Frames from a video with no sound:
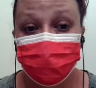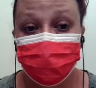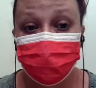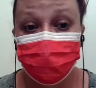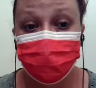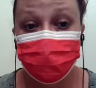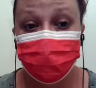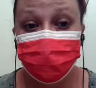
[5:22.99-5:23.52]

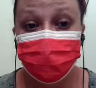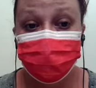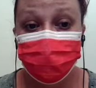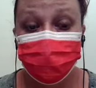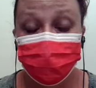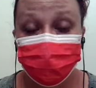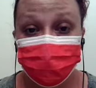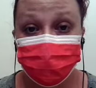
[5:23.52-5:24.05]
being
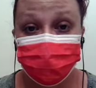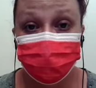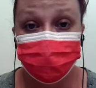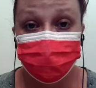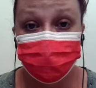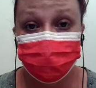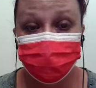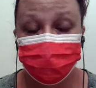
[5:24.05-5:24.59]
normal,
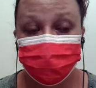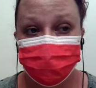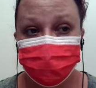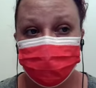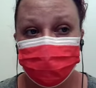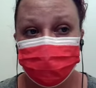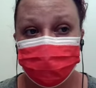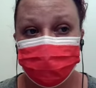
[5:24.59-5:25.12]
or
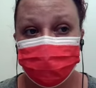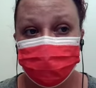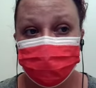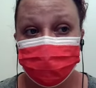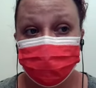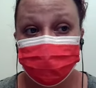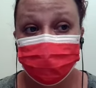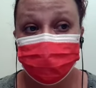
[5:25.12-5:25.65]
just
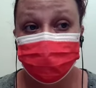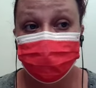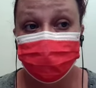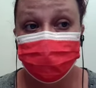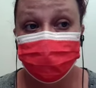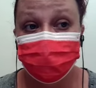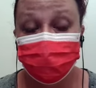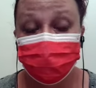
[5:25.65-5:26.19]

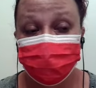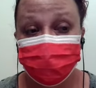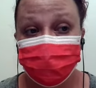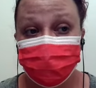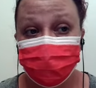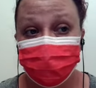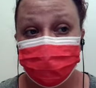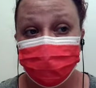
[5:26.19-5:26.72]

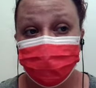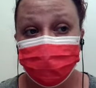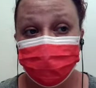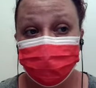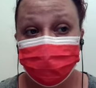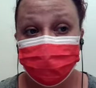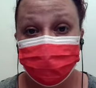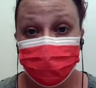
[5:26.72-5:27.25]
understanding
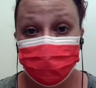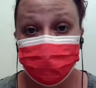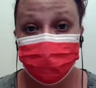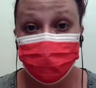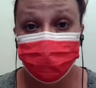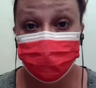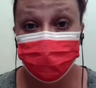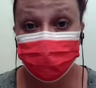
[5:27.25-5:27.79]
what my
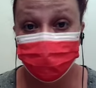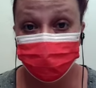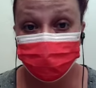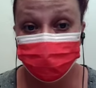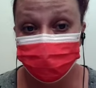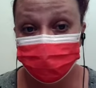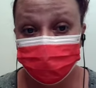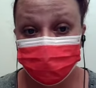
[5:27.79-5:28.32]
new
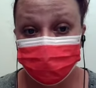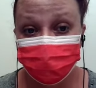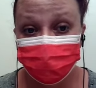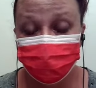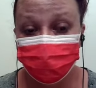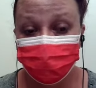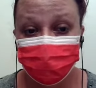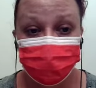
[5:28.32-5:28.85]
normal is,
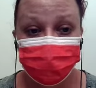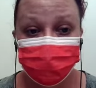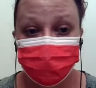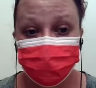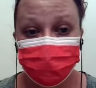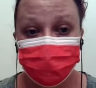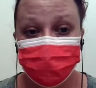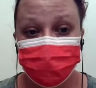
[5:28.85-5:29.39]
or whatever
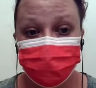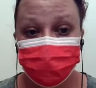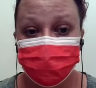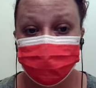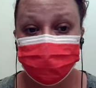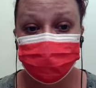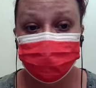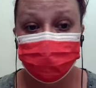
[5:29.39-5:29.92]
this
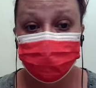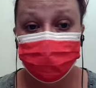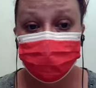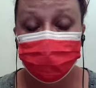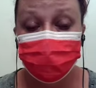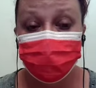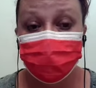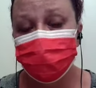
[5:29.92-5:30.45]
is.
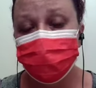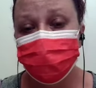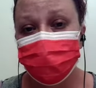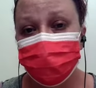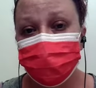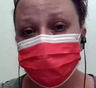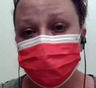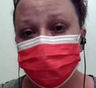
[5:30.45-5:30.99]
From the way
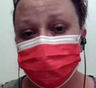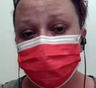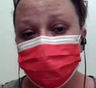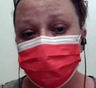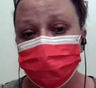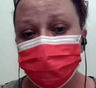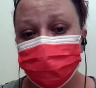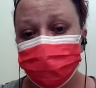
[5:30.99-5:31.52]
I'm
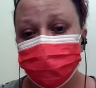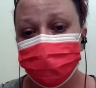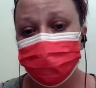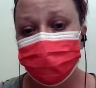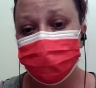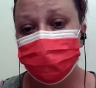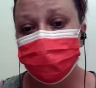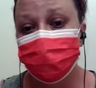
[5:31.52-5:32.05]
understanding this whole
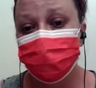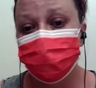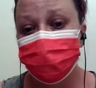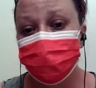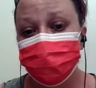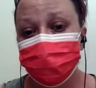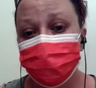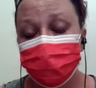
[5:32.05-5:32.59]
thing,
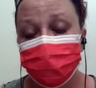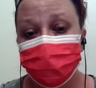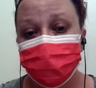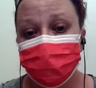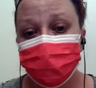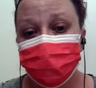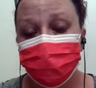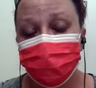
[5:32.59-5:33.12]
COVID
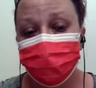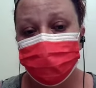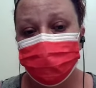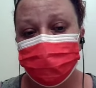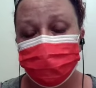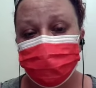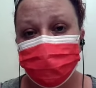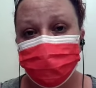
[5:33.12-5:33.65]

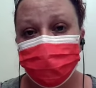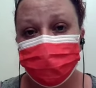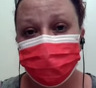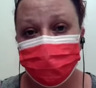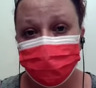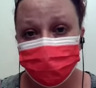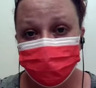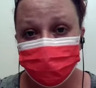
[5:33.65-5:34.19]
causes swelling
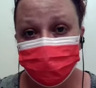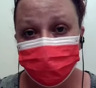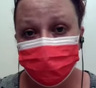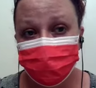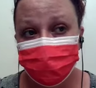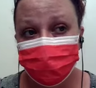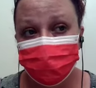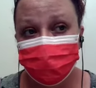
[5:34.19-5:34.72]
in the
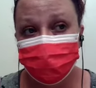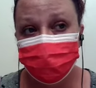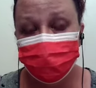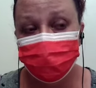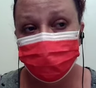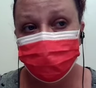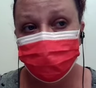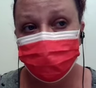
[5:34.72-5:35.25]
brain, and
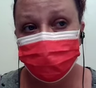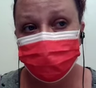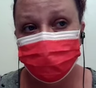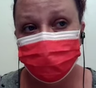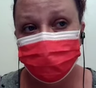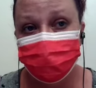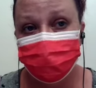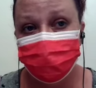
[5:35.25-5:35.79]
it
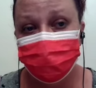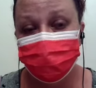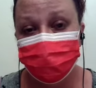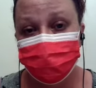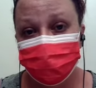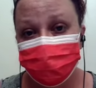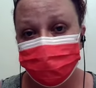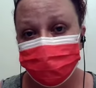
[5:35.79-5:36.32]
causes
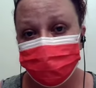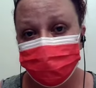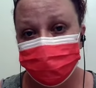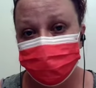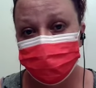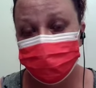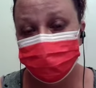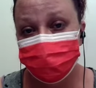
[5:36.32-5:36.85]
neurological
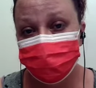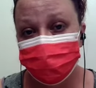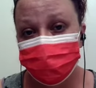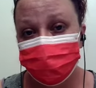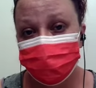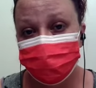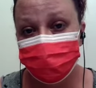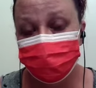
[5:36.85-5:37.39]
damage and all
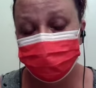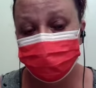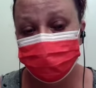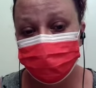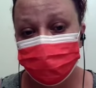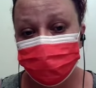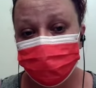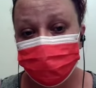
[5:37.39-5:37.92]
the types of
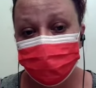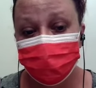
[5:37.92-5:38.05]
stuff.